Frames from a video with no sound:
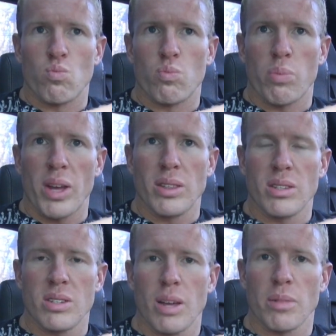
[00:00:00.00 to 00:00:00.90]
about
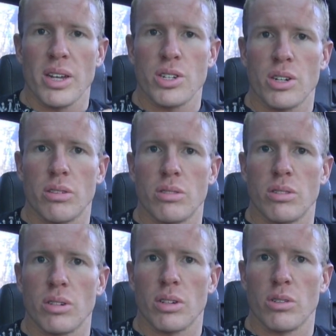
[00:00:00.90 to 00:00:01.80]
this time last year,
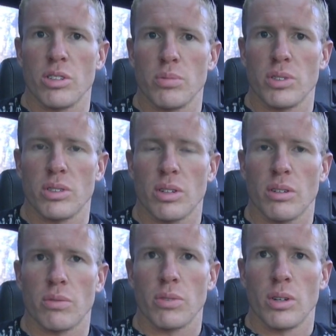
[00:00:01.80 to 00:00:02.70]
Christmas
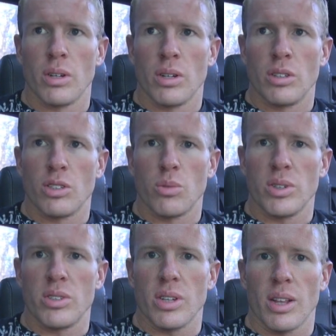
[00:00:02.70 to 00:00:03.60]
of
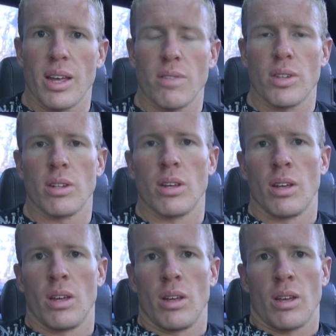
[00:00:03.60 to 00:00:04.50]
2011.
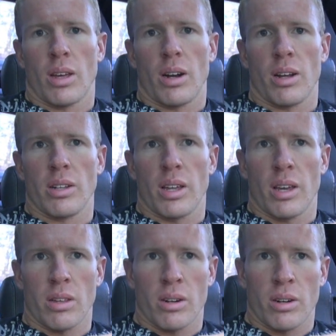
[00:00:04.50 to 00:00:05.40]
Got it all
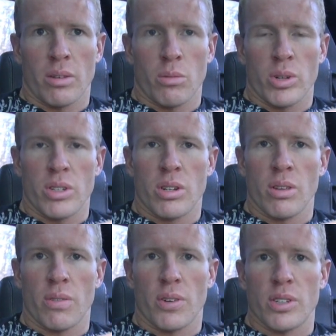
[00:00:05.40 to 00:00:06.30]
together, went to do
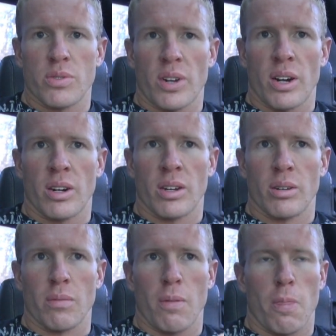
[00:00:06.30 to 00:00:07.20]
the first fire
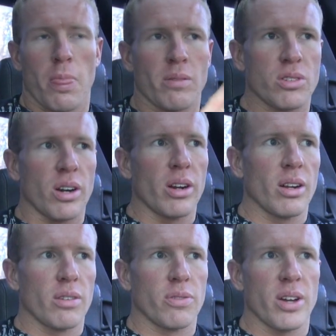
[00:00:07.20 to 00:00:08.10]
up. Started
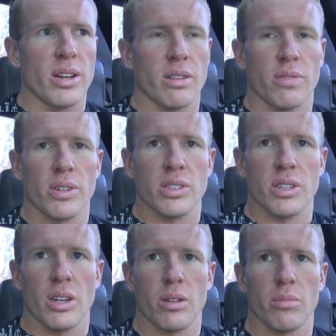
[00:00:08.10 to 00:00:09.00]
off fine the first
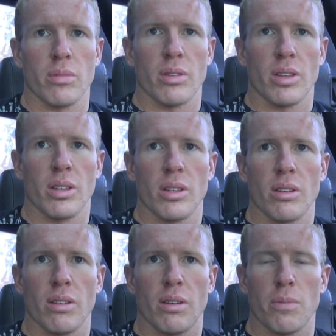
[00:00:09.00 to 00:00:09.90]
time, and
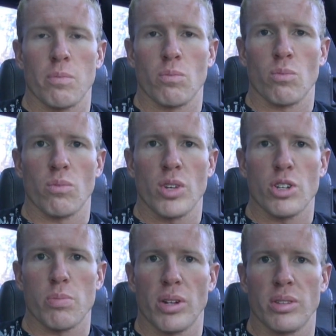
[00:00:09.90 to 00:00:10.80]
then
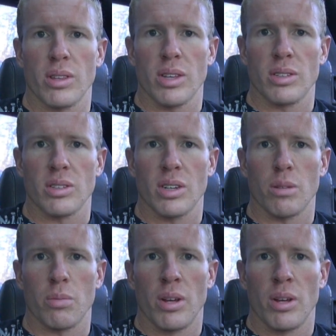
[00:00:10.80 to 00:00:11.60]
finished bolting things up.